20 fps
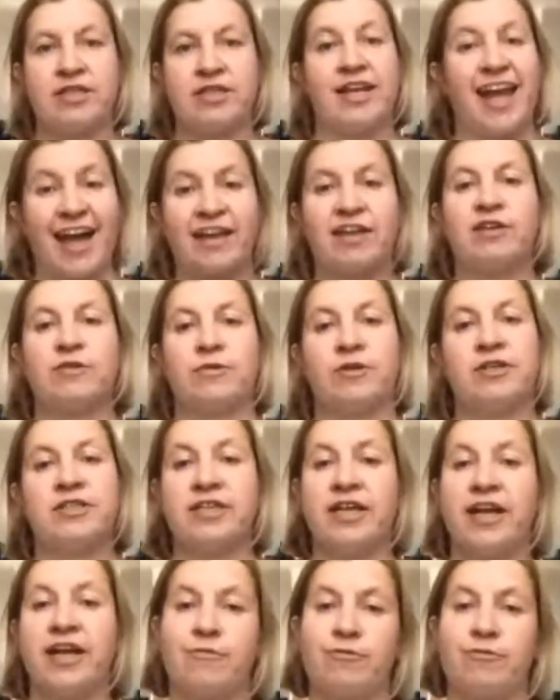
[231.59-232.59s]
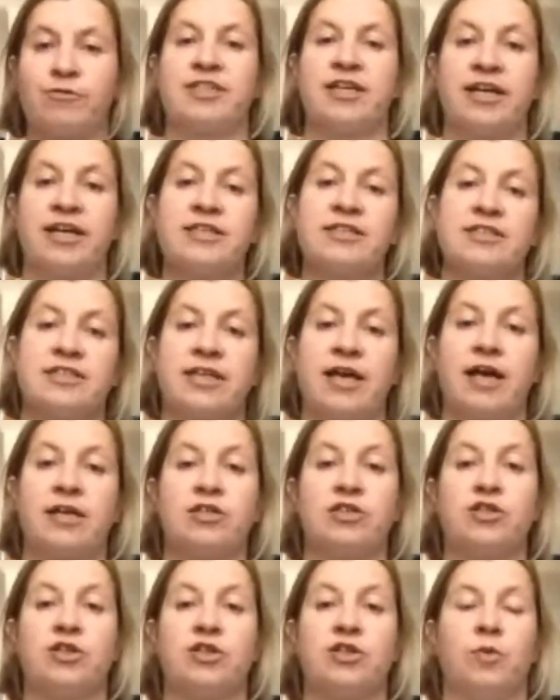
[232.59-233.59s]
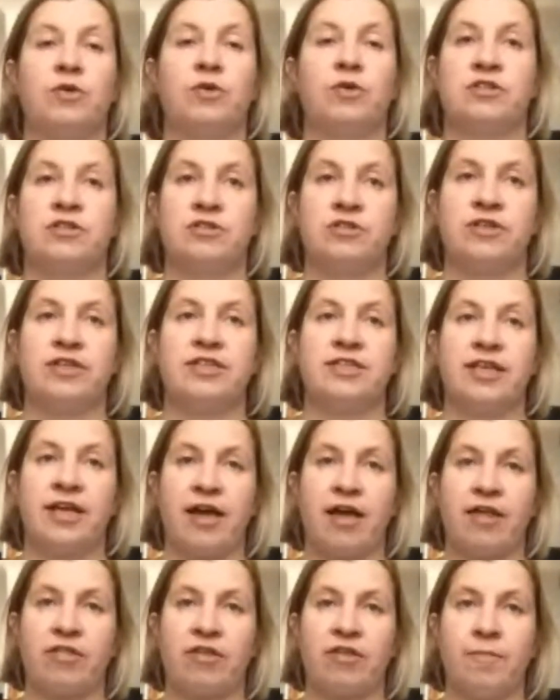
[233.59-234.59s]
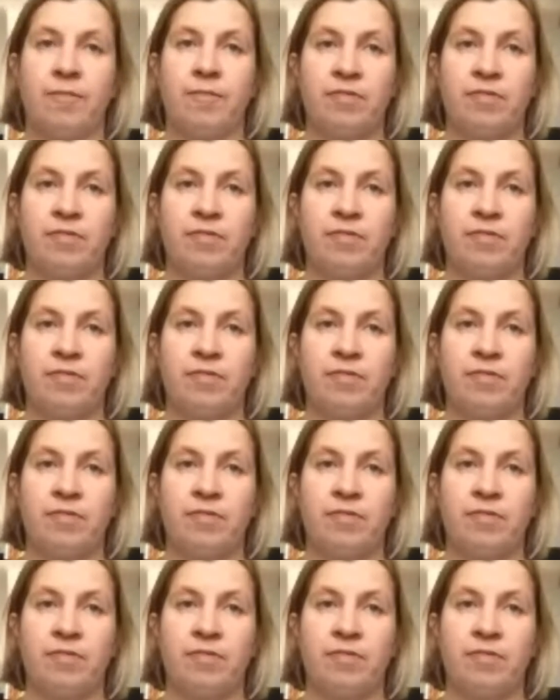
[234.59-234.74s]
and accurate in every data set you want to join together.